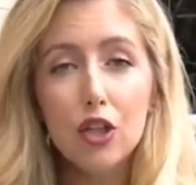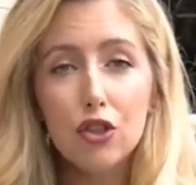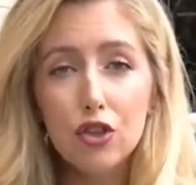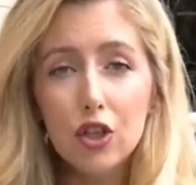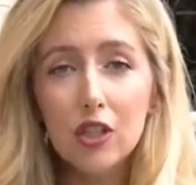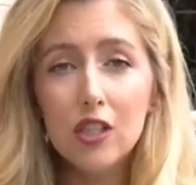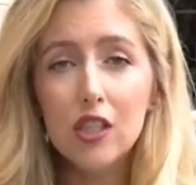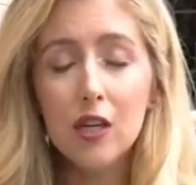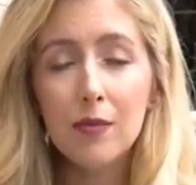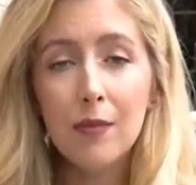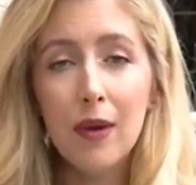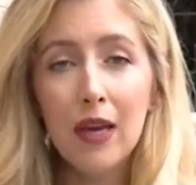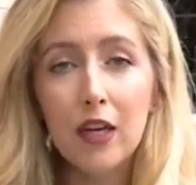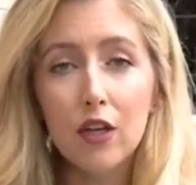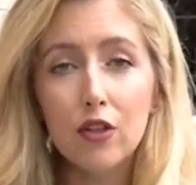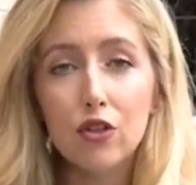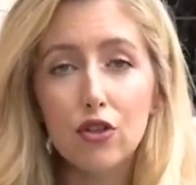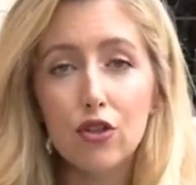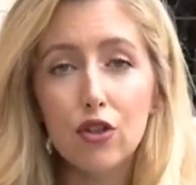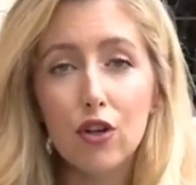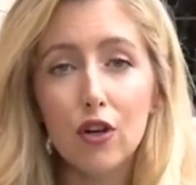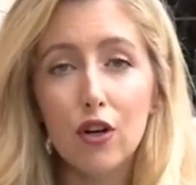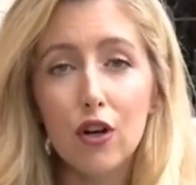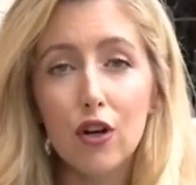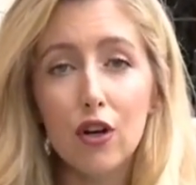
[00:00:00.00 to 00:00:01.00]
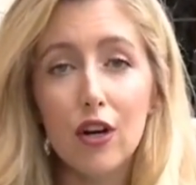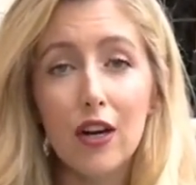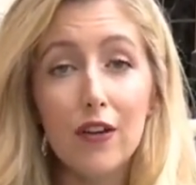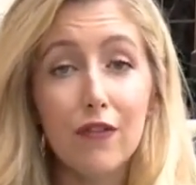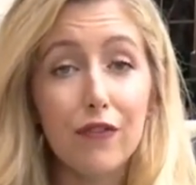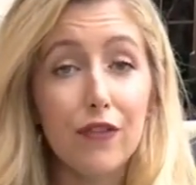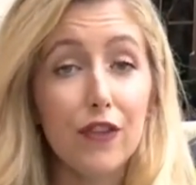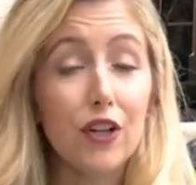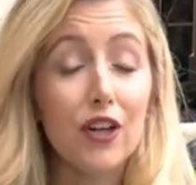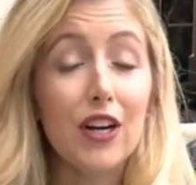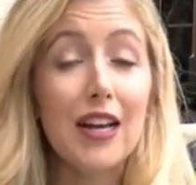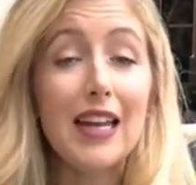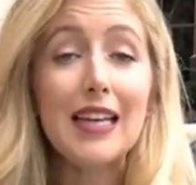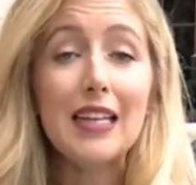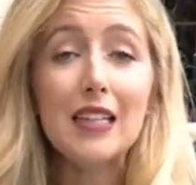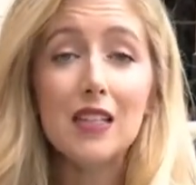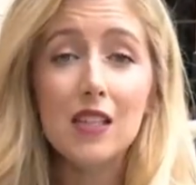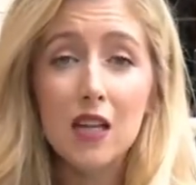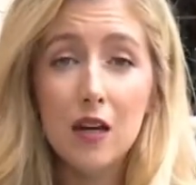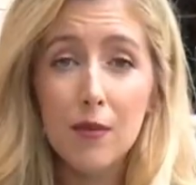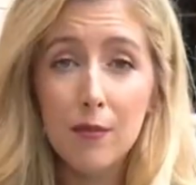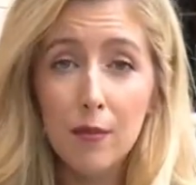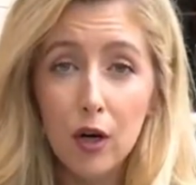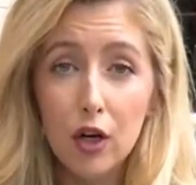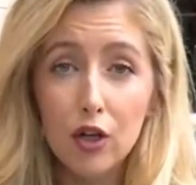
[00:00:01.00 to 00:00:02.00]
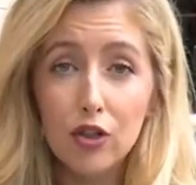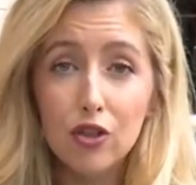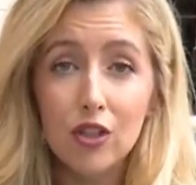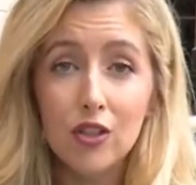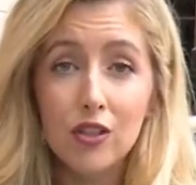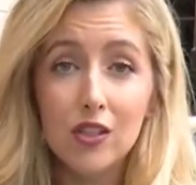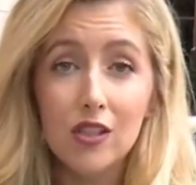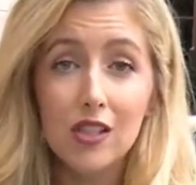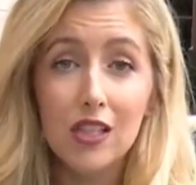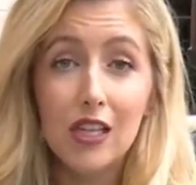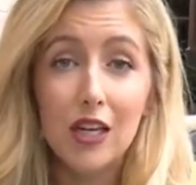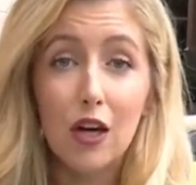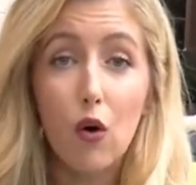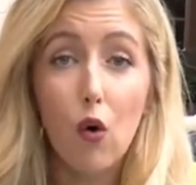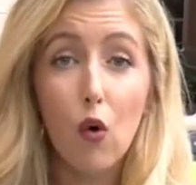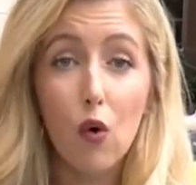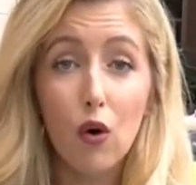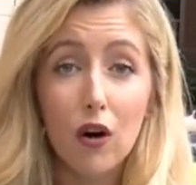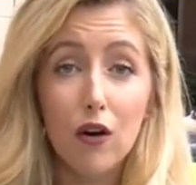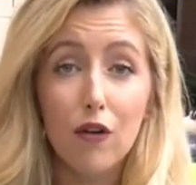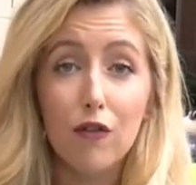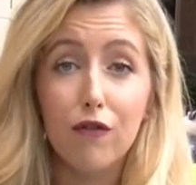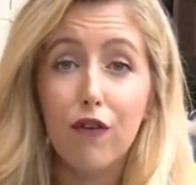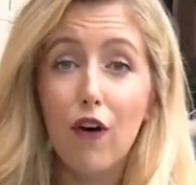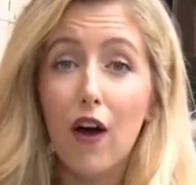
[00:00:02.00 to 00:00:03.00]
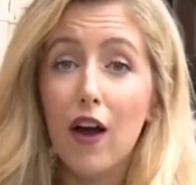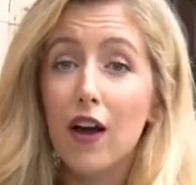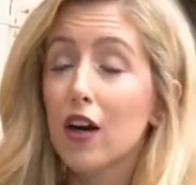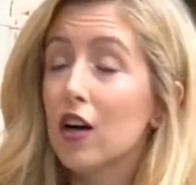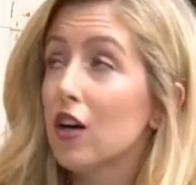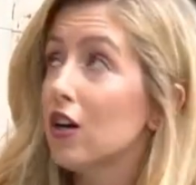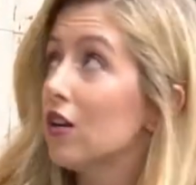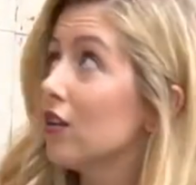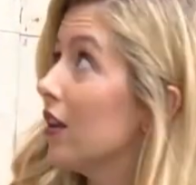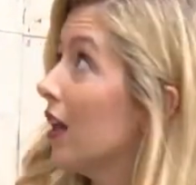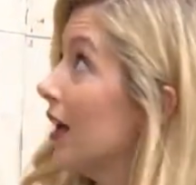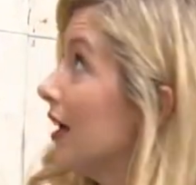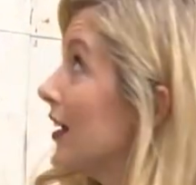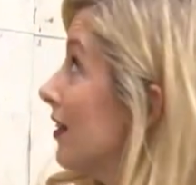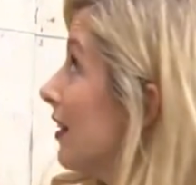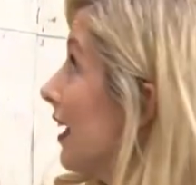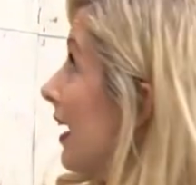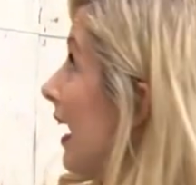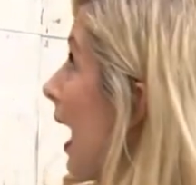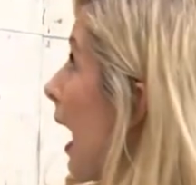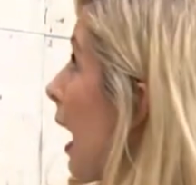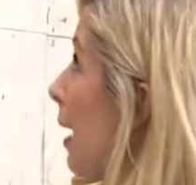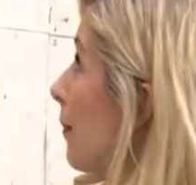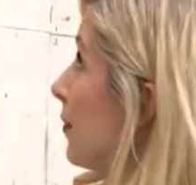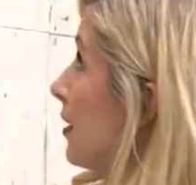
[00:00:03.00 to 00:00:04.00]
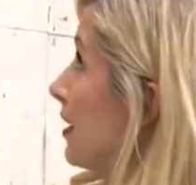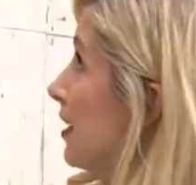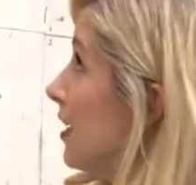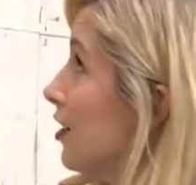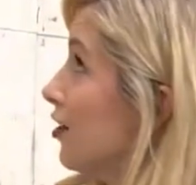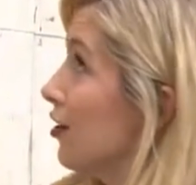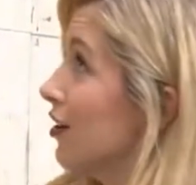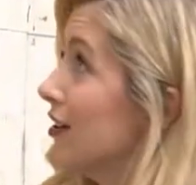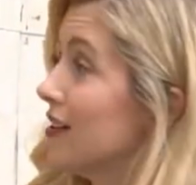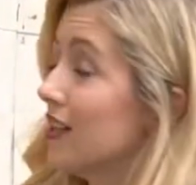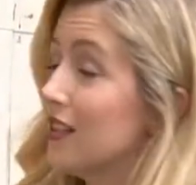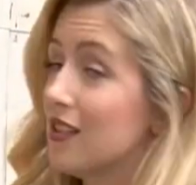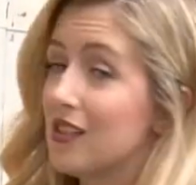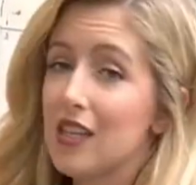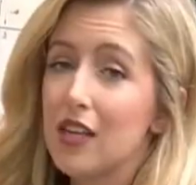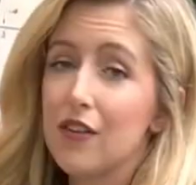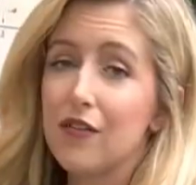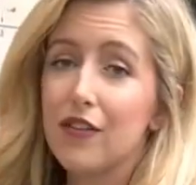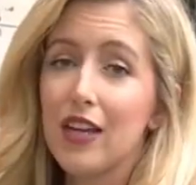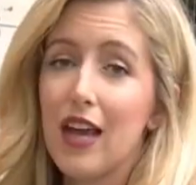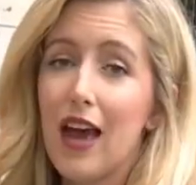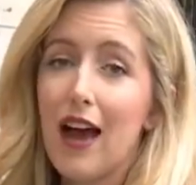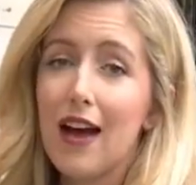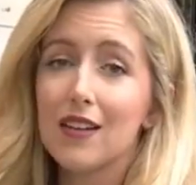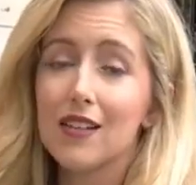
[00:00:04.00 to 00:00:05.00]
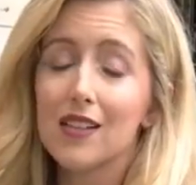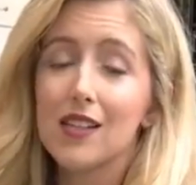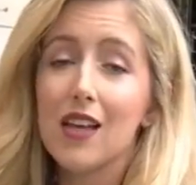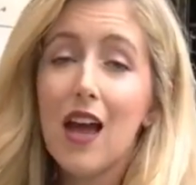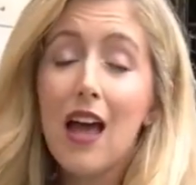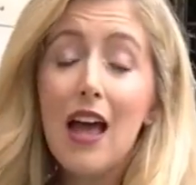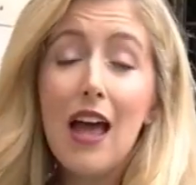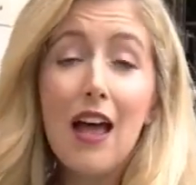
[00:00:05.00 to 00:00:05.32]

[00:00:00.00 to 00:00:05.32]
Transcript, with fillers: just to make sure if there is an emergency or a fire like that happened here at the CVS,